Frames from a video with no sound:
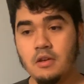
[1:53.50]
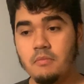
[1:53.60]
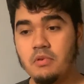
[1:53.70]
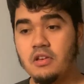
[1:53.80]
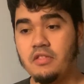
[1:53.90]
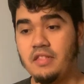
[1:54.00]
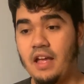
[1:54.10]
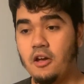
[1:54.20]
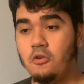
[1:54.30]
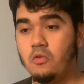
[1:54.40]
Because
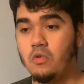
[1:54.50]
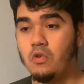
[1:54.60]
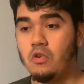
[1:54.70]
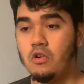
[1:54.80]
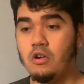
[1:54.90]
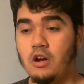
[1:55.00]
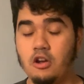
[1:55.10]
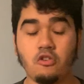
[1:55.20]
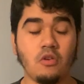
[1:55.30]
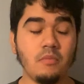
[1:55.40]
now a
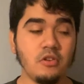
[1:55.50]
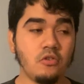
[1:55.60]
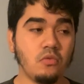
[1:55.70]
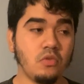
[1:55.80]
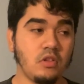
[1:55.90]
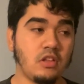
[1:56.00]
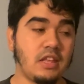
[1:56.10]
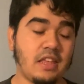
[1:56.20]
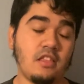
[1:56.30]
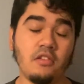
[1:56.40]
criminal
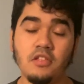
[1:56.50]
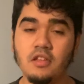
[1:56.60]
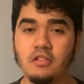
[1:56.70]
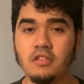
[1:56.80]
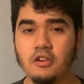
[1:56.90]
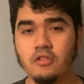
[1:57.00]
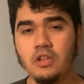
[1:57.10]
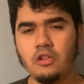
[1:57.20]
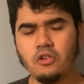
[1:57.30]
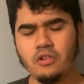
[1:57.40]
doesn't
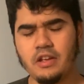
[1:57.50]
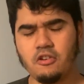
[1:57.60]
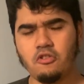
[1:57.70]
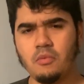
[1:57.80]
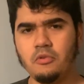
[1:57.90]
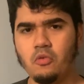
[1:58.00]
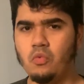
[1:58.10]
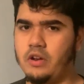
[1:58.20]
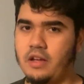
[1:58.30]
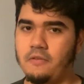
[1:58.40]
necessarily look like a criminal
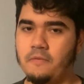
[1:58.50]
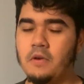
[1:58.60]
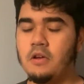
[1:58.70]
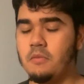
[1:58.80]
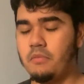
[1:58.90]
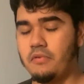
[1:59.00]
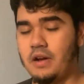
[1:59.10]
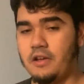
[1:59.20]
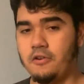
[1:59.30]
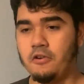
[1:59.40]
would have
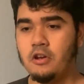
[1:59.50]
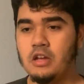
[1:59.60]
prior.